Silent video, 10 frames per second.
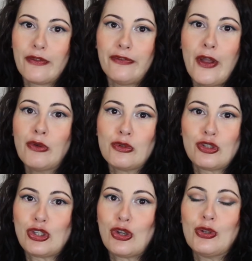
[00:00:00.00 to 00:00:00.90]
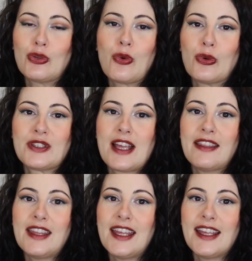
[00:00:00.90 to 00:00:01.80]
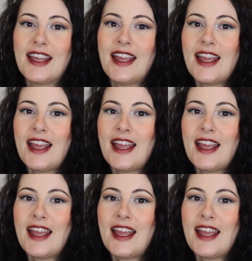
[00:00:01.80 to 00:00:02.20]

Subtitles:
a photo shoot or something,